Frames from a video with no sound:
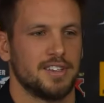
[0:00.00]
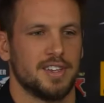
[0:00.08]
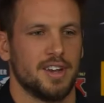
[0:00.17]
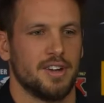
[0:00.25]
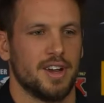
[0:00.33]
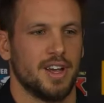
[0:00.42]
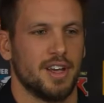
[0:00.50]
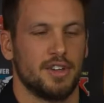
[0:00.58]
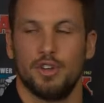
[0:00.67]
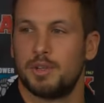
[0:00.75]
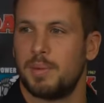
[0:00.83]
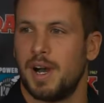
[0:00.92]
They're a
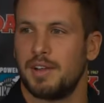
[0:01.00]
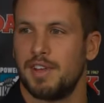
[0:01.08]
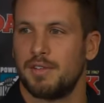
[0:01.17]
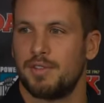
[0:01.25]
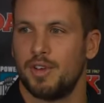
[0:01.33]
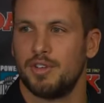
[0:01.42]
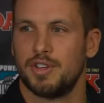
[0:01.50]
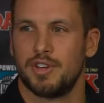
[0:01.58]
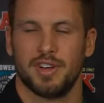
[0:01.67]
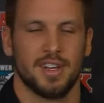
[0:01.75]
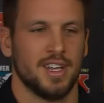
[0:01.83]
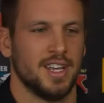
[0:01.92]
huge part of our future,
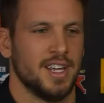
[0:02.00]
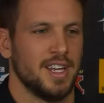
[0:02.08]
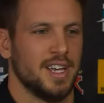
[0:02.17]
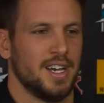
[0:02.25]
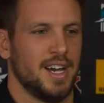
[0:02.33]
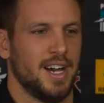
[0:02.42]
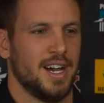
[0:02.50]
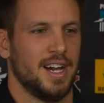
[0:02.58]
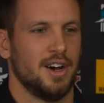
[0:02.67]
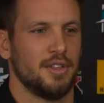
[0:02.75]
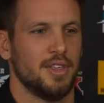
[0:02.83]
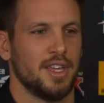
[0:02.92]
and
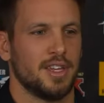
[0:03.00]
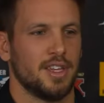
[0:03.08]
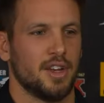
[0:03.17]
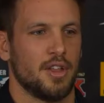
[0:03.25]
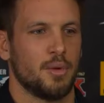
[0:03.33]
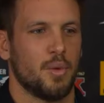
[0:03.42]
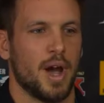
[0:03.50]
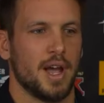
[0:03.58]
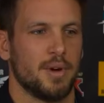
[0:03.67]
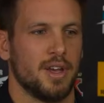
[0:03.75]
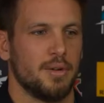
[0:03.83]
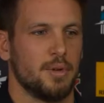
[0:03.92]
I think the way
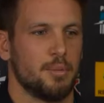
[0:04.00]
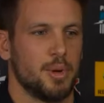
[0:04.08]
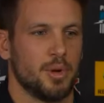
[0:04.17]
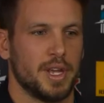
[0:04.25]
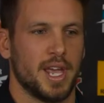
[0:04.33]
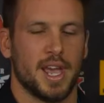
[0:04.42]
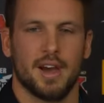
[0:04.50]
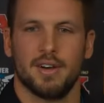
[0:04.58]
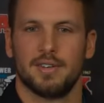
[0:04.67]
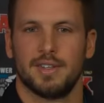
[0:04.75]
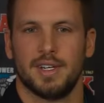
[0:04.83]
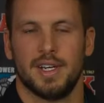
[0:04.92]
we're building our
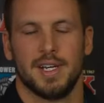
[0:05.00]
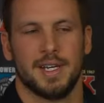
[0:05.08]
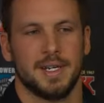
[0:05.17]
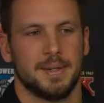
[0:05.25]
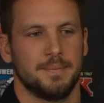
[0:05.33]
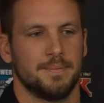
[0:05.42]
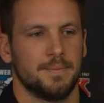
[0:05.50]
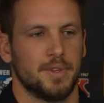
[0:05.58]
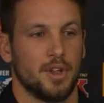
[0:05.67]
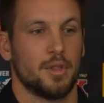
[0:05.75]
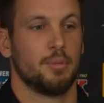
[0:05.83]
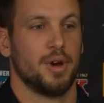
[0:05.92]

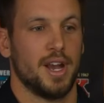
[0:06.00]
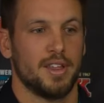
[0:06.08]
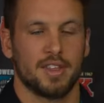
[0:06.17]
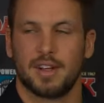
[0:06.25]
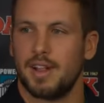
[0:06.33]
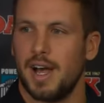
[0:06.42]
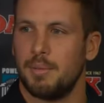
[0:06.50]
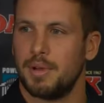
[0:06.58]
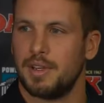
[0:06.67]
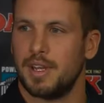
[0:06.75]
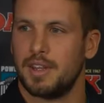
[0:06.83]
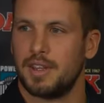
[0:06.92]
the brand of the club,
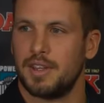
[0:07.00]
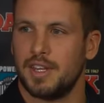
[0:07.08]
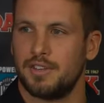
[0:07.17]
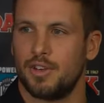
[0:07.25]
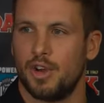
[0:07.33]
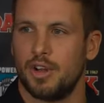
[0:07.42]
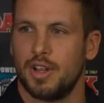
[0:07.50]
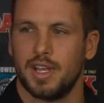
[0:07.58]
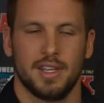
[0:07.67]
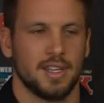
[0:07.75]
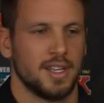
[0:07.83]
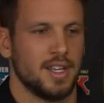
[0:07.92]
and
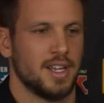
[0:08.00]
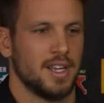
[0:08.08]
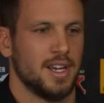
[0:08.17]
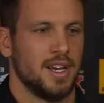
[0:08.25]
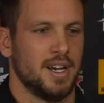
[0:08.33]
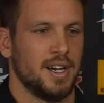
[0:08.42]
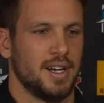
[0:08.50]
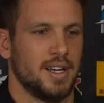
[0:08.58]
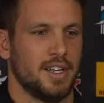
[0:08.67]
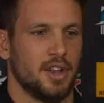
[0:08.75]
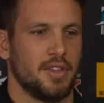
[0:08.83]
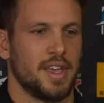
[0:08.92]
internally
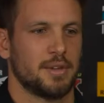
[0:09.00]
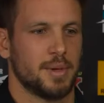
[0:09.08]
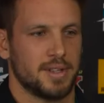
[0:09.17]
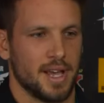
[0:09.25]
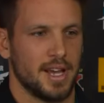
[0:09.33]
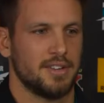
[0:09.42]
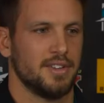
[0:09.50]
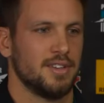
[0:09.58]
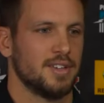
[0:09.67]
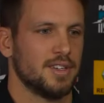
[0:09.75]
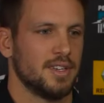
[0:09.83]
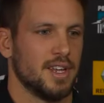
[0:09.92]
the expectations
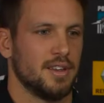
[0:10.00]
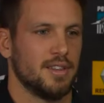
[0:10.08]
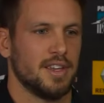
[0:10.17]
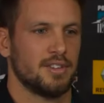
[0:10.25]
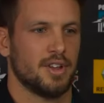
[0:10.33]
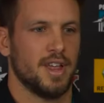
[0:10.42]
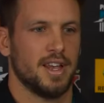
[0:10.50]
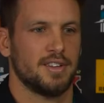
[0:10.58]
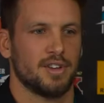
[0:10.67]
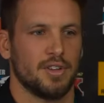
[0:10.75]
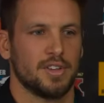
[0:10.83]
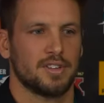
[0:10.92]
and things like that
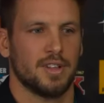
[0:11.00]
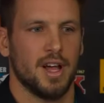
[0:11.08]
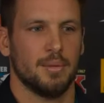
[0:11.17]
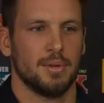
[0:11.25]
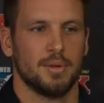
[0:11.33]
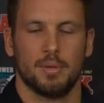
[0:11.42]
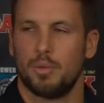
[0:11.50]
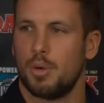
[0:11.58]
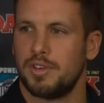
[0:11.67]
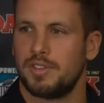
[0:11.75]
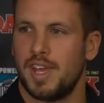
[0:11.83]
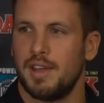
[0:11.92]
inside this club, and what
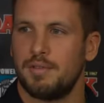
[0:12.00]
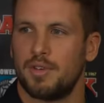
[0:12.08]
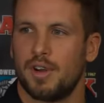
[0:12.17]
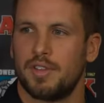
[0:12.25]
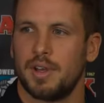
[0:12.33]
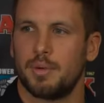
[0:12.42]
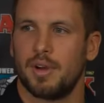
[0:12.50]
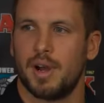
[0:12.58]
we stand for, I think